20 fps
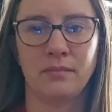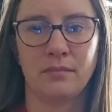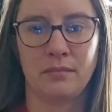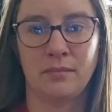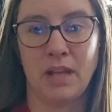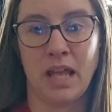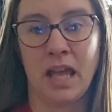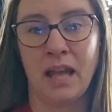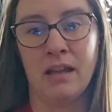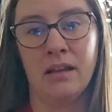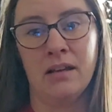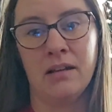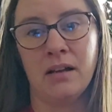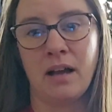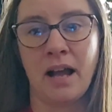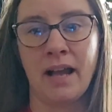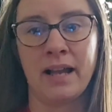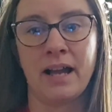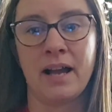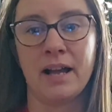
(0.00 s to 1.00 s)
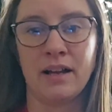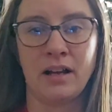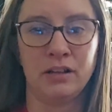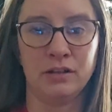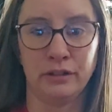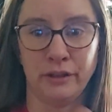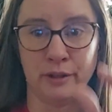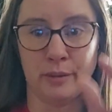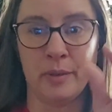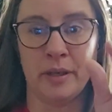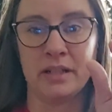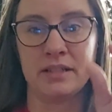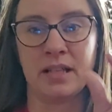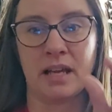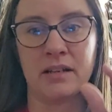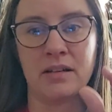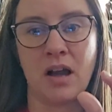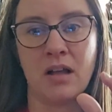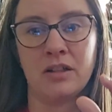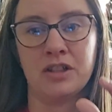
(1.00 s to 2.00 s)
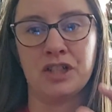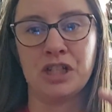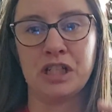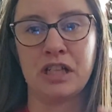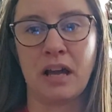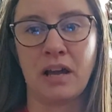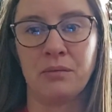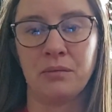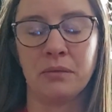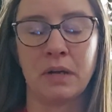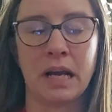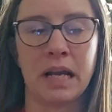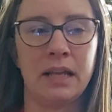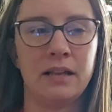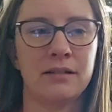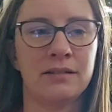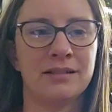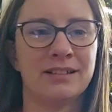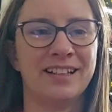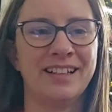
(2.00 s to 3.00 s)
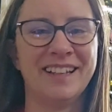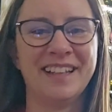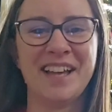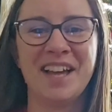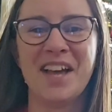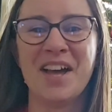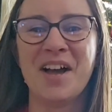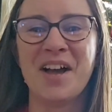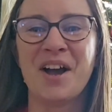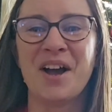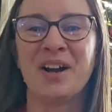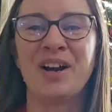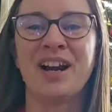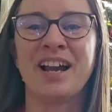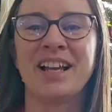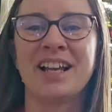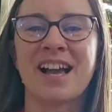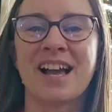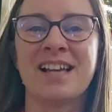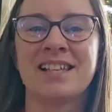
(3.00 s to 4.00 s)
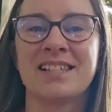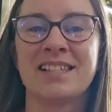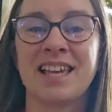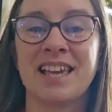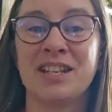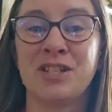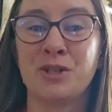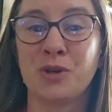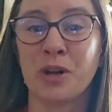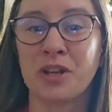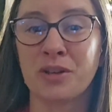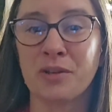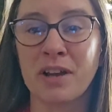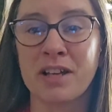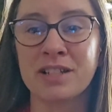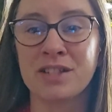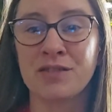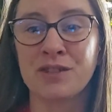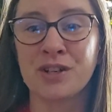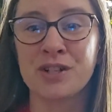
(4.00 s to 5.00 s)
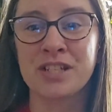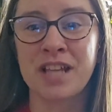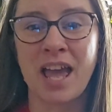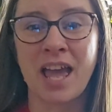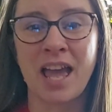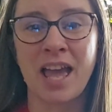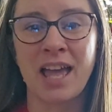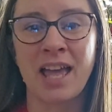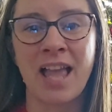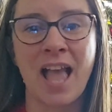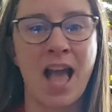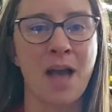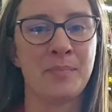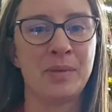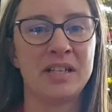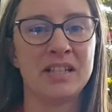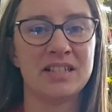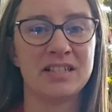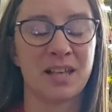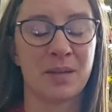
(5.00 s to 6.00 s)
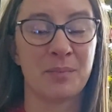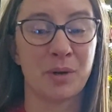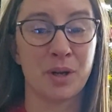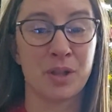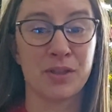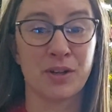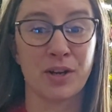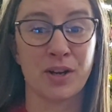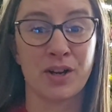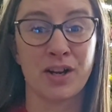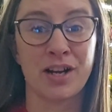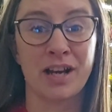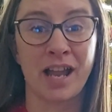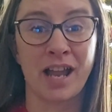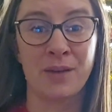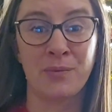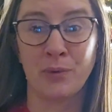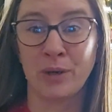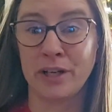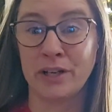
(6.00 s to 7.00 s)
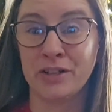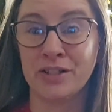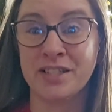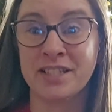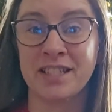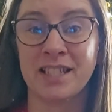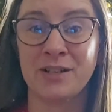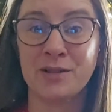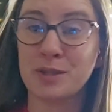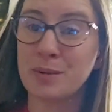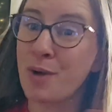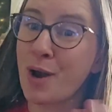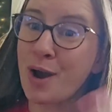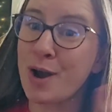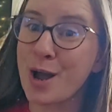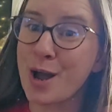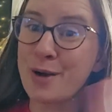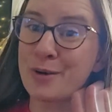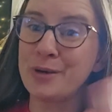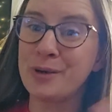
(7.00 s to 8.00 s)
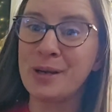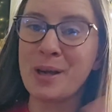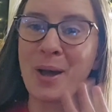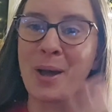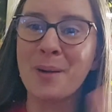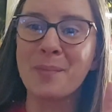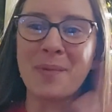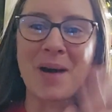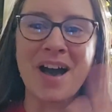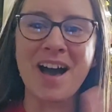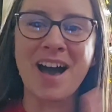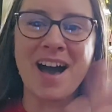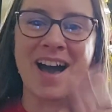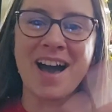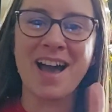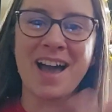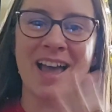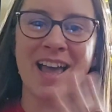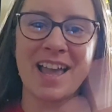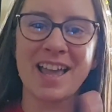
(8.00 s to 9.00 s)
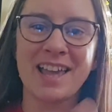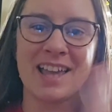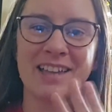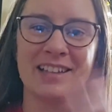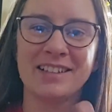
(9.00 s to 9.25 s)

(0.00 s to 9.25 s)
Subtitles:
Hey, I got a little bit of technology down, right? All right, guys, enjoy the rest of your day. Happy December 3rd, and we'll see you tomorrow. Bye.